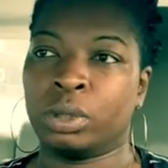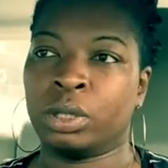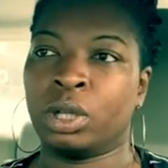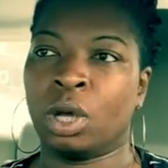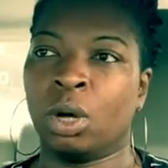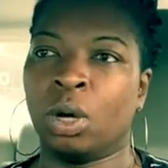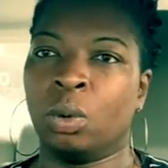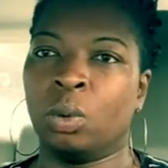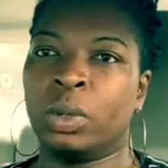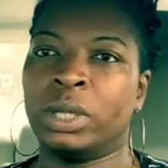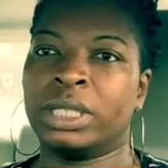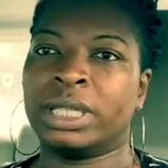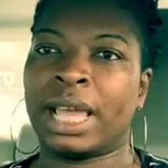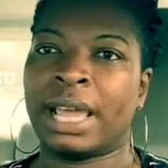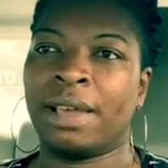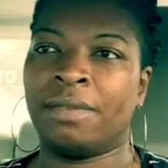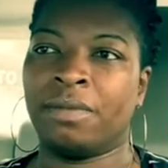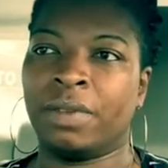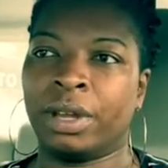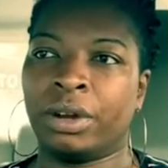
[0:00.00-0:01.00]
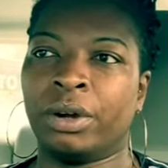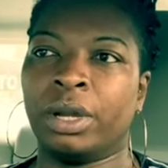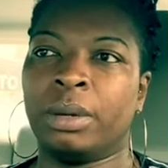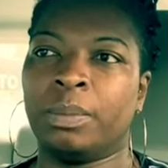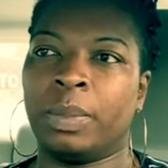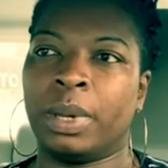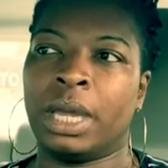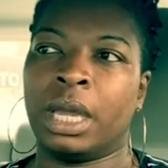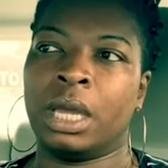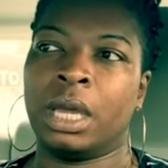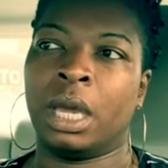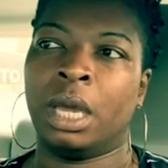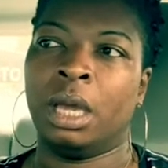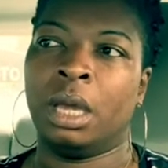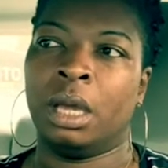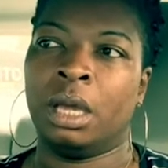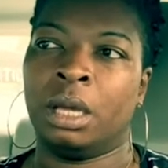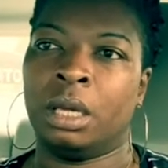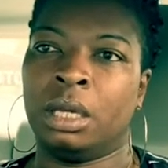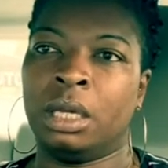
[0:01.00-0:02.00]
So it was a very big
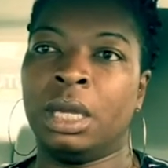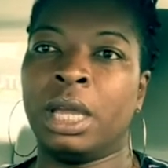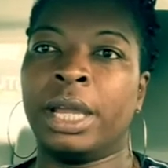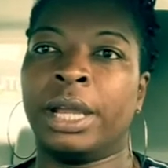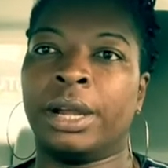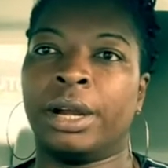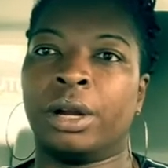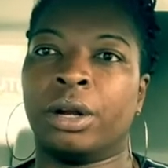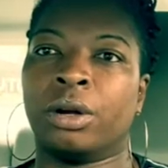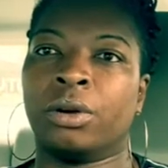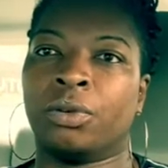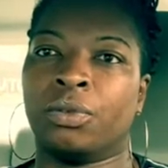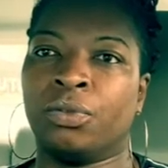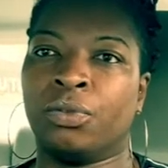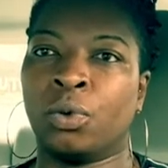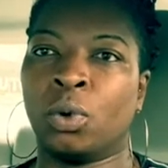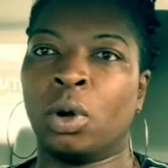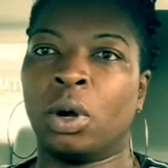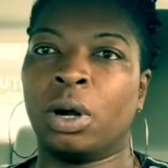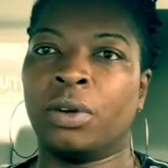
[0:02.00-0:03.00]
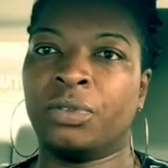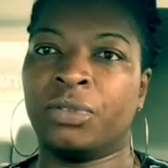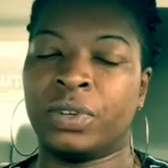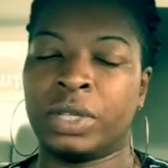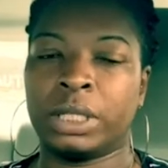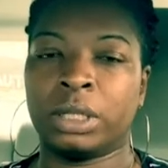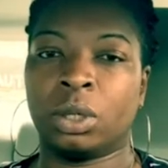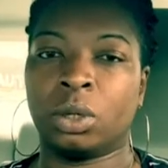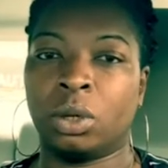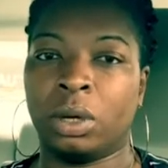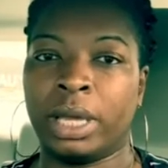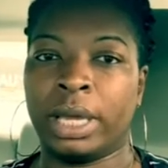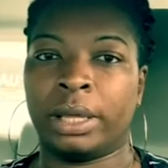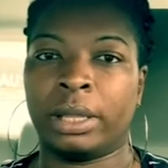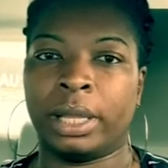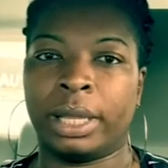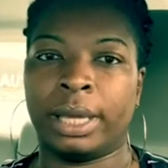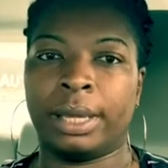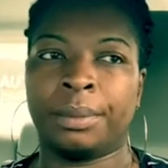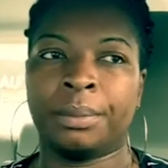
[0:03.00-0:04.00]
year for physical
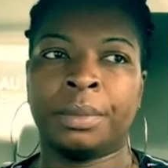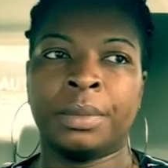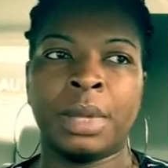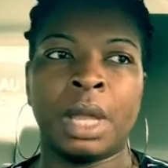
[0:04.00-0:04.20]
healing.